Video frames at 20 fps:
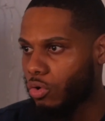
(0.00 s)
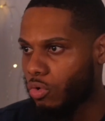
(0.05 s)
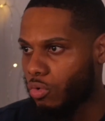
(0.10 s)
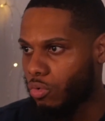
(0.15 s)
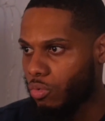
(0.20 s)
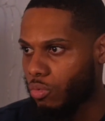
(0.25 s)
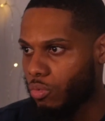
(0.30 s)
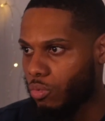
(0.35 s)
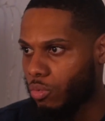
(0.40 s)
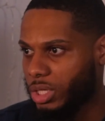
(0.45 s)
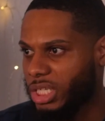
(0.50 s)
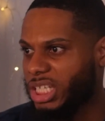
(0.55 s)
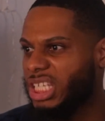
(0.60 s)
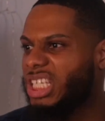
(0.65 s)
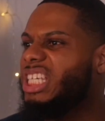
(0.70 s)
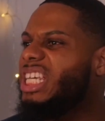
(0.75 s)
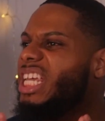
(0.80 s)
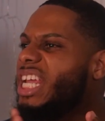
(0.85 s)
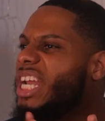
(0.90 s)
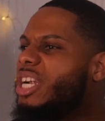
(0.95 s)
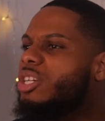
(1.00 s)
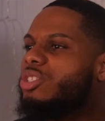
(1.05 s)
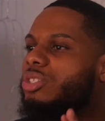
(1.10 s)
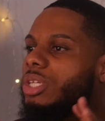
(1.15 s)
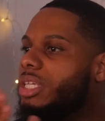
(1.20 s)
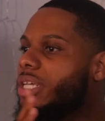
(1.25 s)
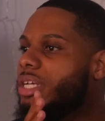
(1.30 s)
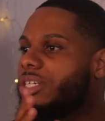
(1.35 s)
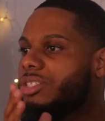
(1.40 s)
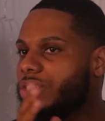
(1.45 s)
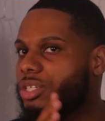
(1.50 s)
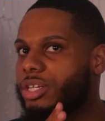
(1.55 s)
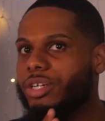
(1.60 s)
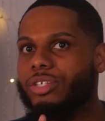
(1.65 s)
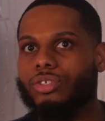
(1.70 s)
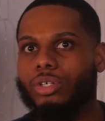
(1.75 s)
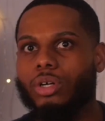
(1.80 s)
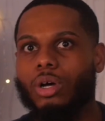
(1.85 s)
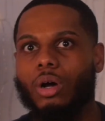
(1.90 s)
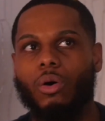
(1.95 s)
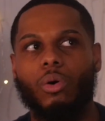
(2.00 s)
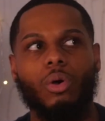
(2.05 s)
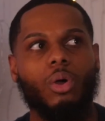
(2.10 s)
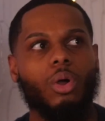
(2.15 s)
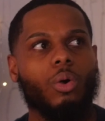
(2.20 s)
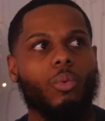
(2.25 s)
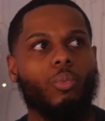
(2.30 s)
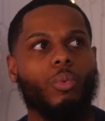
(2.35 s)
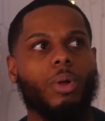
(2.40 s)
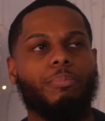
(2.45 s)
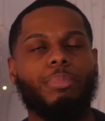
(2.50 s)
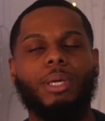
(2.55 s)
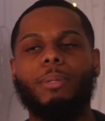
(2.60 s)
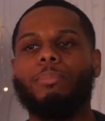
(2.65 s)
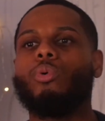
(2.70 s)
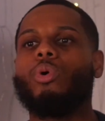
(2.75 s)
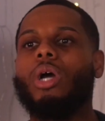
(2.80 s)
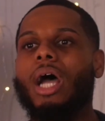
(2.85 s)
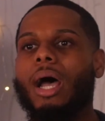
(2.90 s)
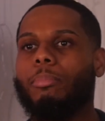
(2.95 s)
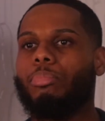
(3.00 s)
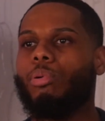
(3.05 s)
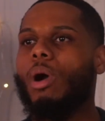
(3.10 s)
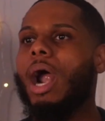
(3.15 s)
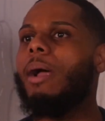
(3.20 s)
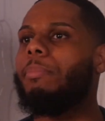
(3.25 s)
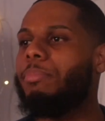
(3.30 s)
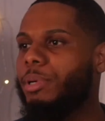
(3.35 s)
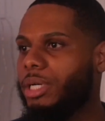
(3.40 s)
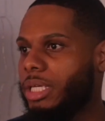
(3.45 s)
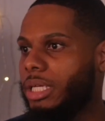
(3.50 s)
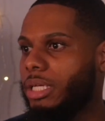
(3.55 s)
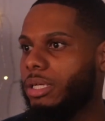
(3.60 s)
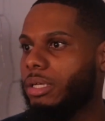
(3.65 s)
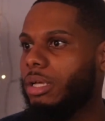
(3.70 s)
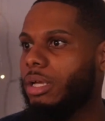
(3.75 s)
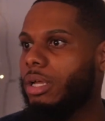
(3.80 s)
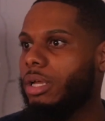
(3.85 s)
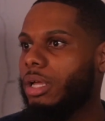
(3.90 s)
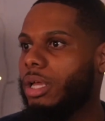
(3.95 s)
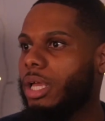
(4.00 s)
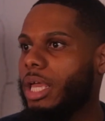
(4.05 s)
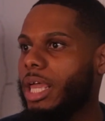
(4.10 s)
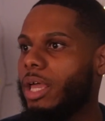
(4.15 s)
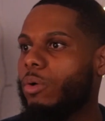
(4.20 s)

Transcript: So years and years and years ago, when people got property,